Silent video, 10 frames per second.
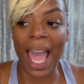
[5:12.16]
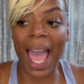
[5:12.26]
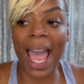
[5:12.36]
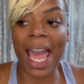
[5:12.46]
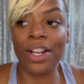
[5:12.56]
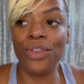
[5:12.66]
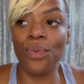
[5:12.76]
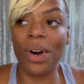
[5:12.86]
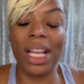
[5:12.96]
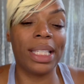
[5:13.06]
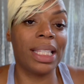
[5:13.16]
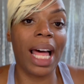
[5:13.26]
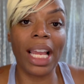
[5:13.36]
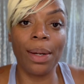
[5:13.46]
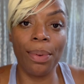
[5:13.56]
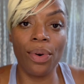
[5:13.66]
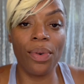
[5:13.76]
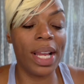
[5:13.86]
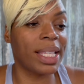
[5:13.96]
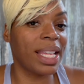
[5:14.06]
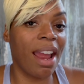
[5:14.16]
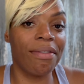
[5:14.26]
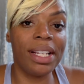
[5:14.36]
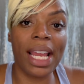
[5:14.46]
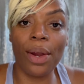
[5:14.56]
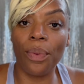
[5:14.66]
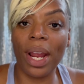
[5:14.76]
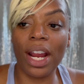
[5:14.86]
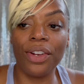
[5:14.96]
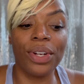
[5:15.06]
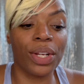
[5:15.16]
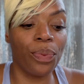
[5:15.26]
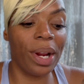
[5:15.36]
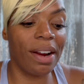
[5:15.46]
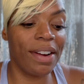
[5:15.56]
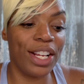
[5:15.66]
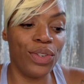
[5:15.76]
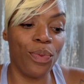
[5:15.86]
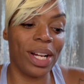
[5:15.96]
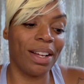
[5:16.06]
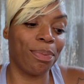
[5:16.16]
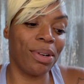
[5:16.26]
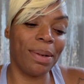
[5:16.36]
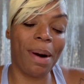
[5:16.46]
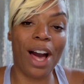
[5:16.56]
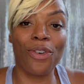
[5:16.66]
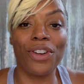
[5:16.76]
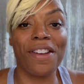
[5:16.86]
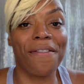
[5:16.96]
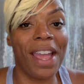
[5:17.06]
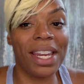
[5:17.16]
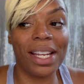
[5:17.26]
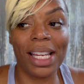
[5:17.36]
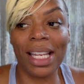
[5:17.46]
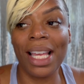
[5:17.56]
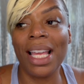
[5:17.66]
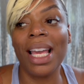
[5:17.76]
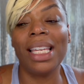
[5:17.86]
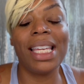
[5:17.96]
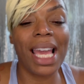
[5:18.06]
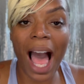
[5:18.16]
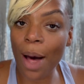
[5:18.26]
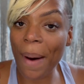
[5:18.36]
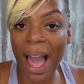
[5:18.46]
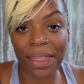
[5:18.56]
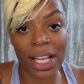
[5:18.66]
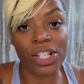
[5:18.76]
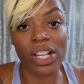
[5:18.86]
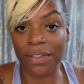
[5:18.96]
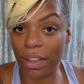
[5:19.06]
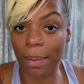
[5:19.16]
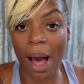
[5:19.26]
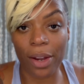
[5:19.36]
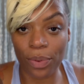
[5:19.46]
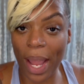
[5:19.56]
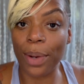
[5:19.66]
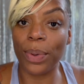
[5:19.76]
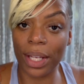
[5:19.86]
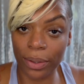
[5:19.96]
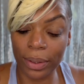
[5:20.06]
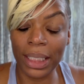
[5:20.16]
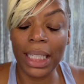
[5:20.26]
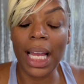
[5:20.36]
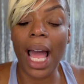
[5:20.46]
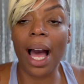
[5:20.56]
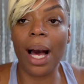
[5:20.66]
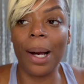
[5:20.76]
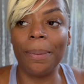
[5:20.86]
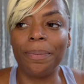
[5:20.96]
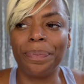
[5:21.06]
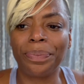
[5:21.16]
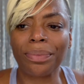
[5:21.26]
and you, it's likable, it's everyday wear, you can wear it, you want a pretty bottle on your vanity, yeah, I'll buy things just for the bottle and will. Then